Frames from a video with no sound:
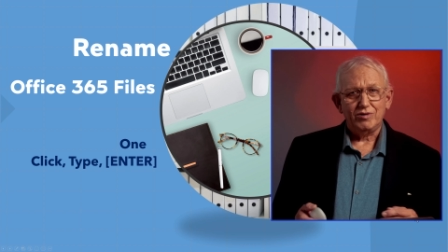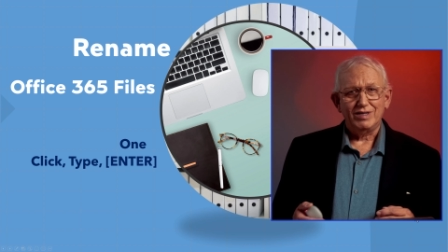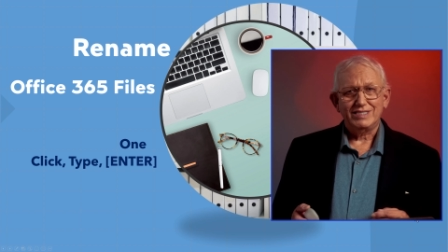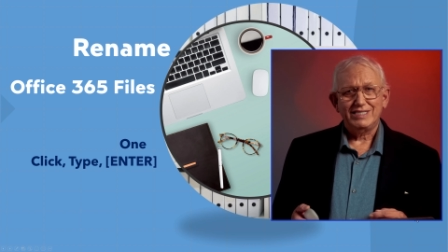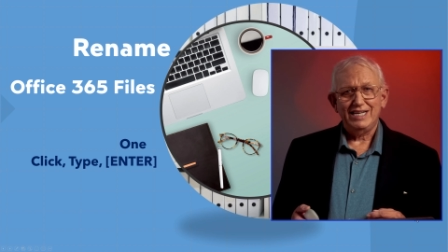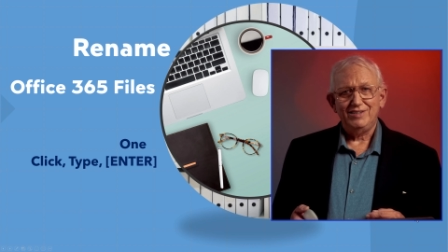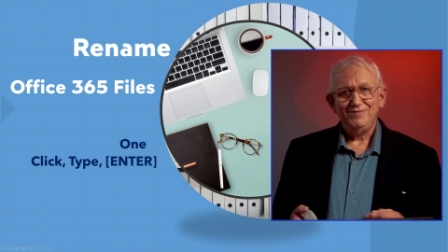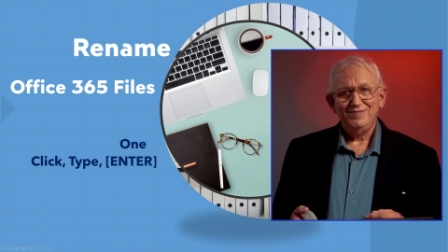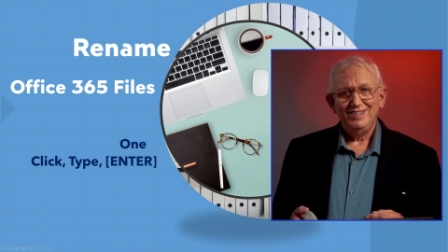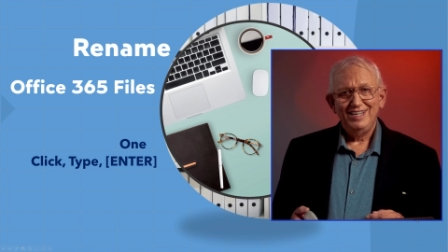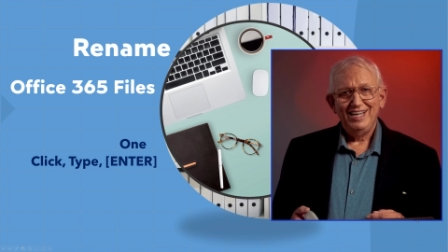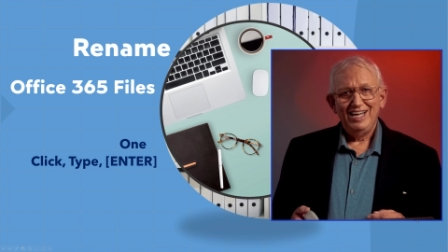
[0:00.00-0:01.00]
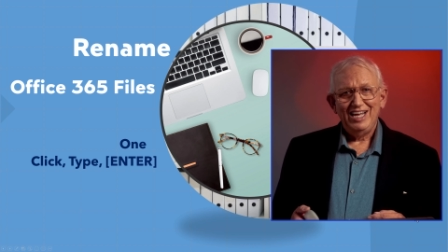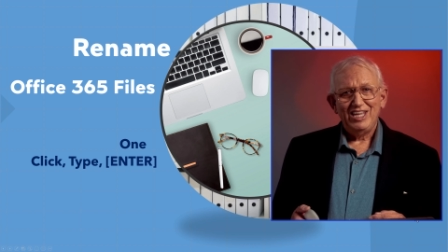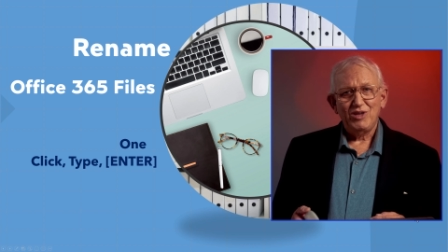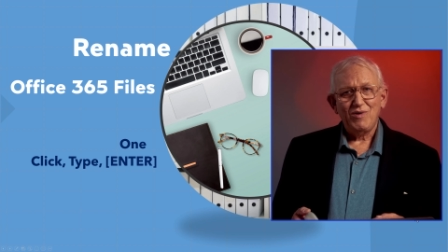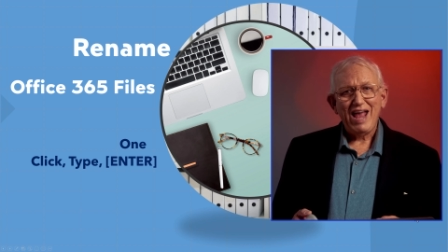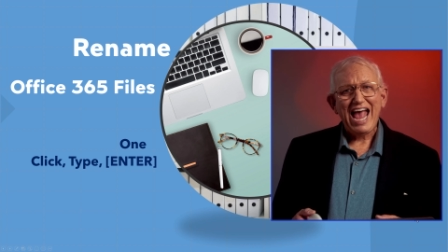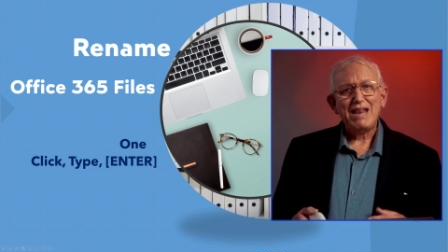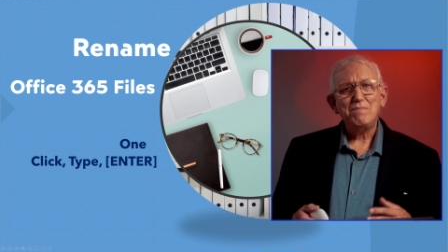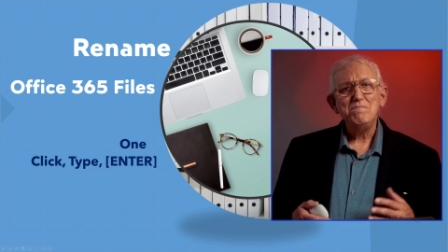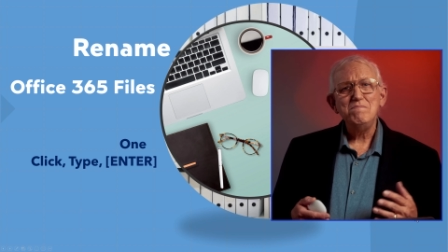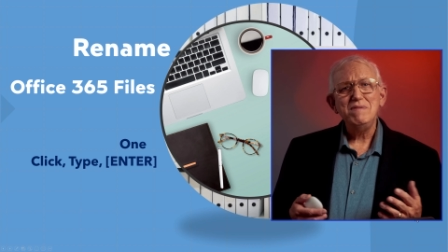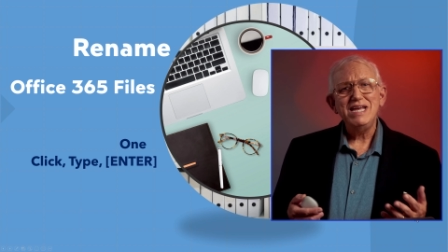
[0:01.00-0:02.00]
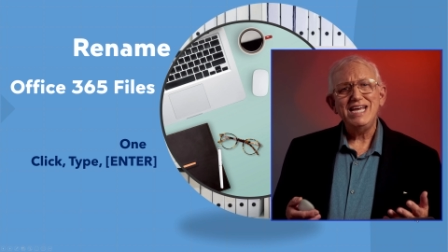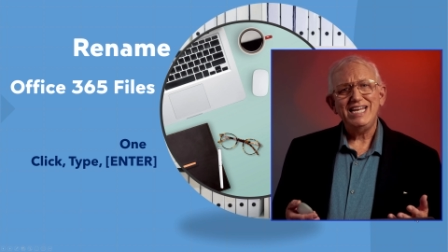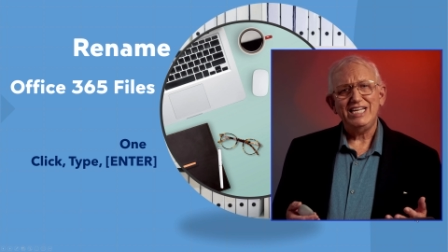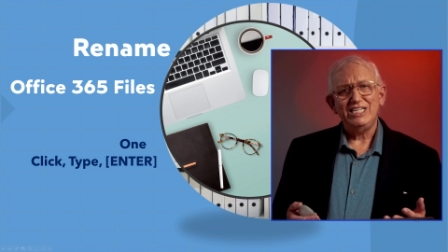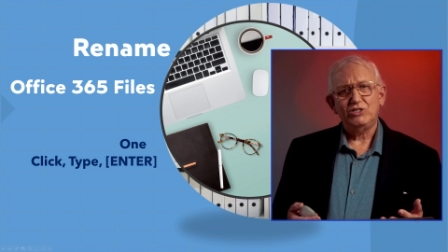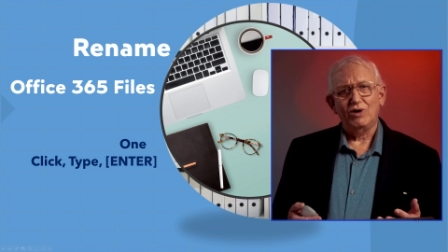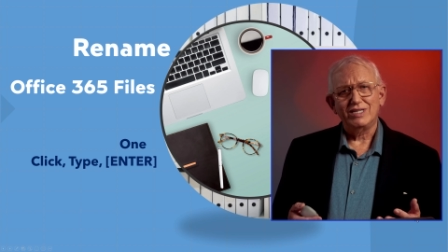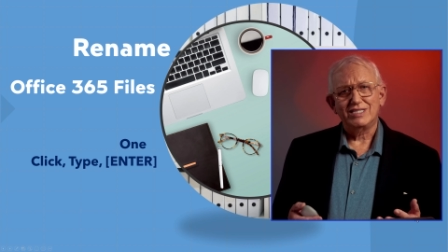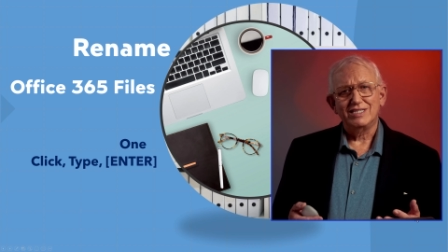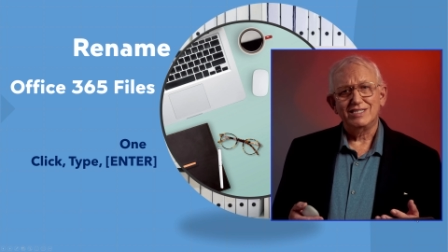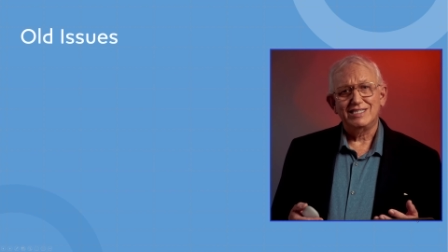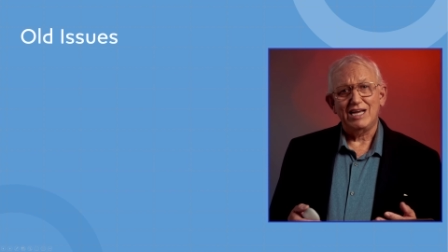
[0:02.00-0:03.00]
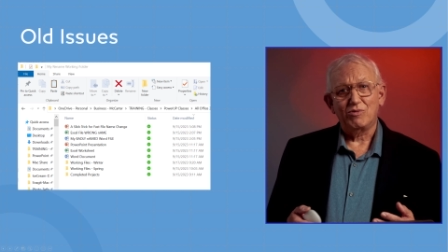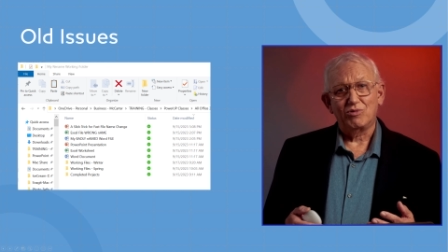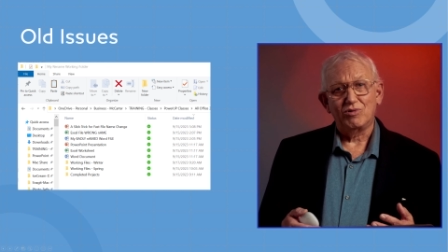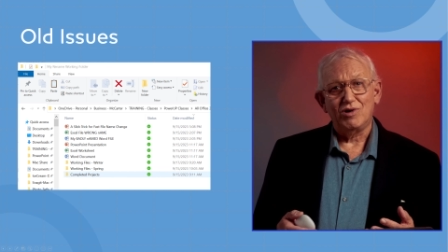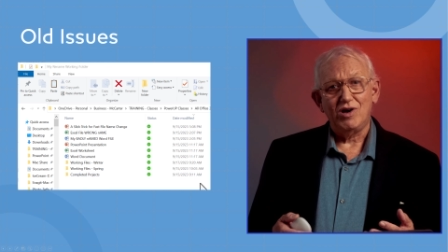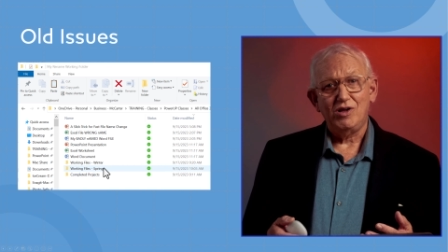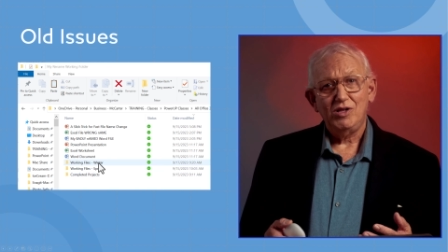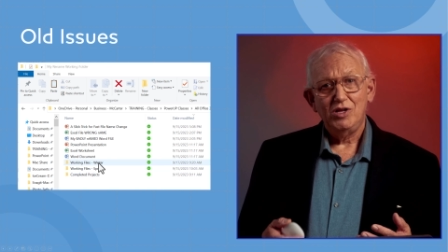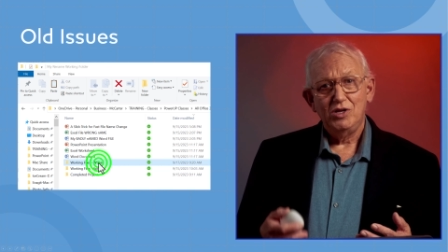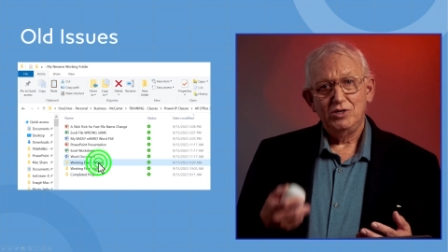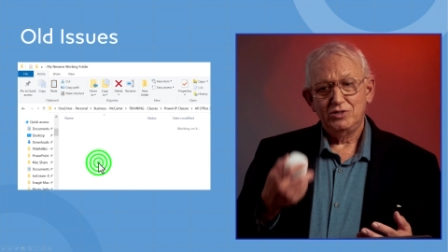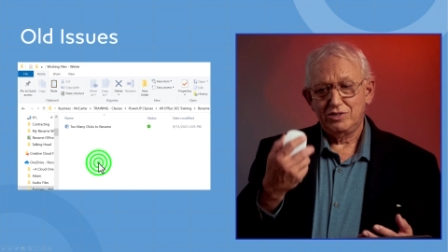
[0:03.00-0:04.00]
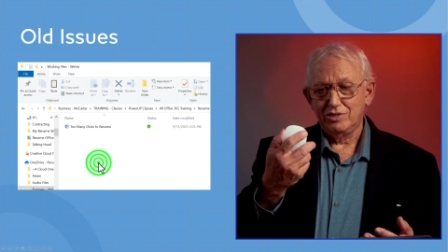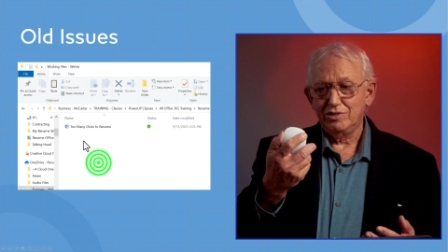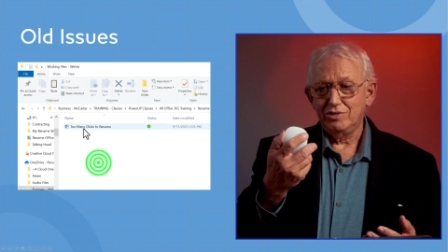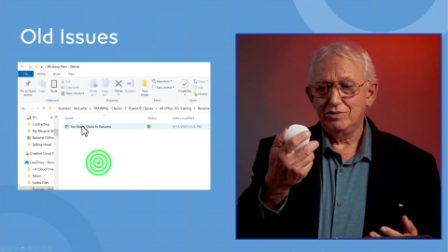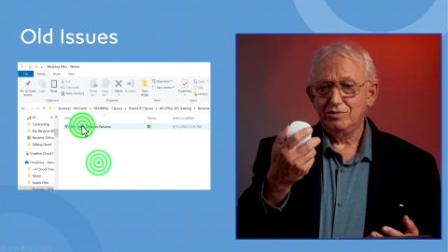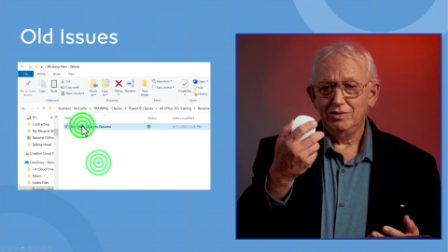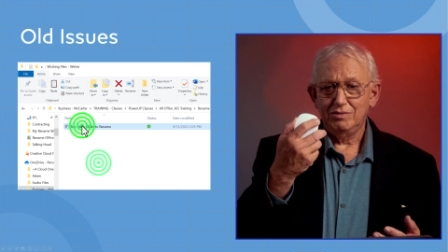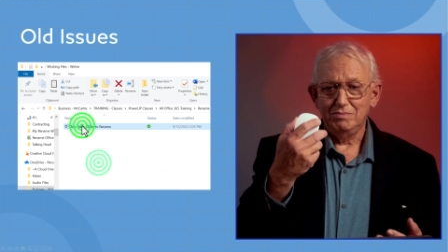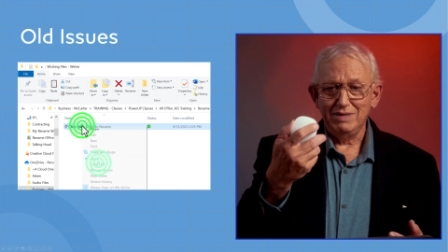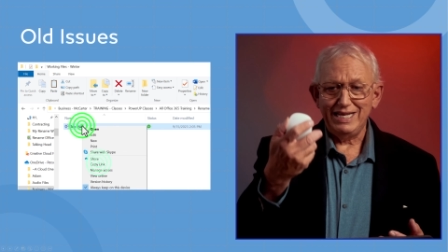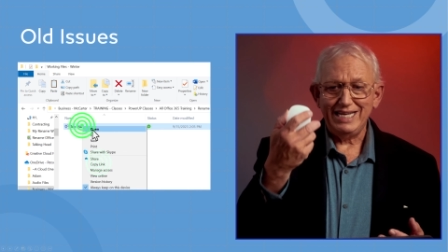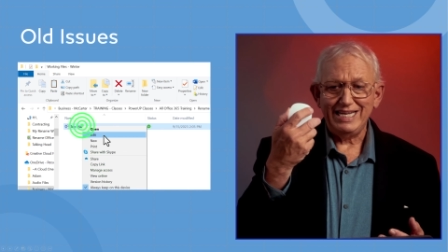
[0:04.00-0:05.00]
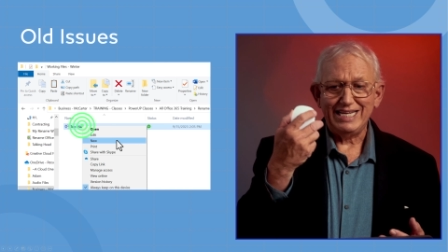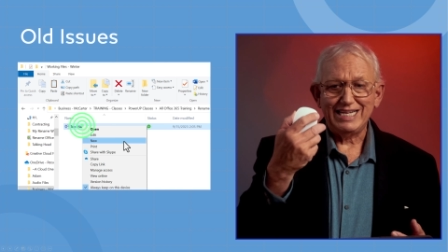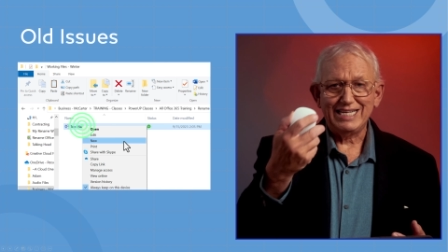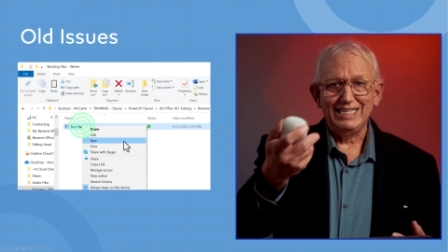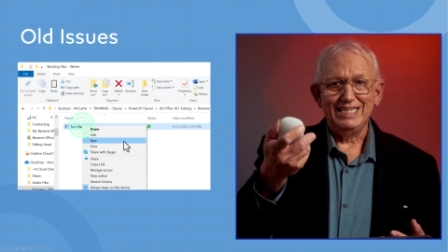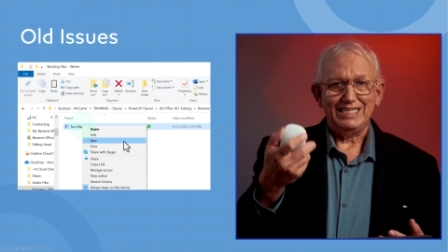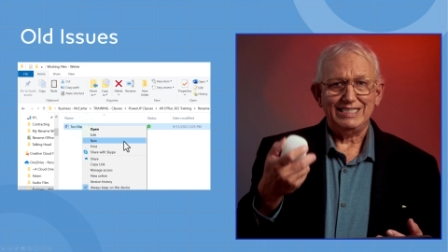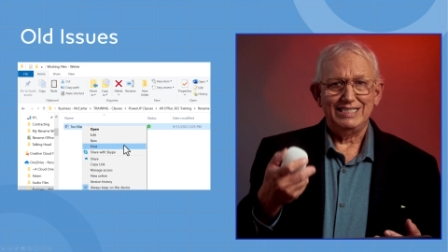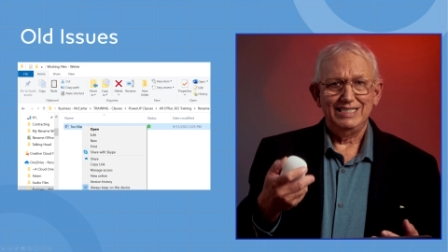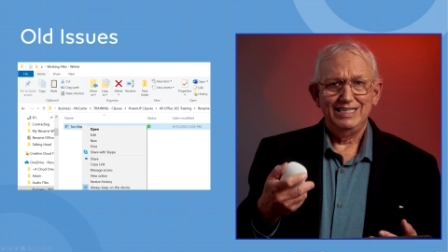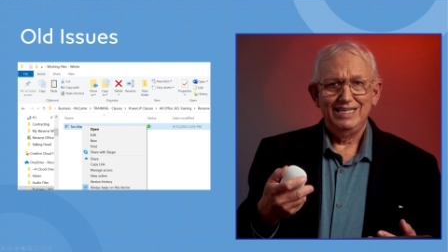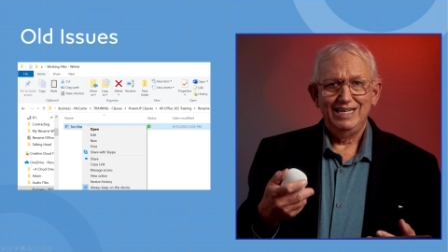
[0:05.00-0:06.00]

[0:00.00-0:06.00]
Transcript: or Excel, you had many choices that were all too many clicks,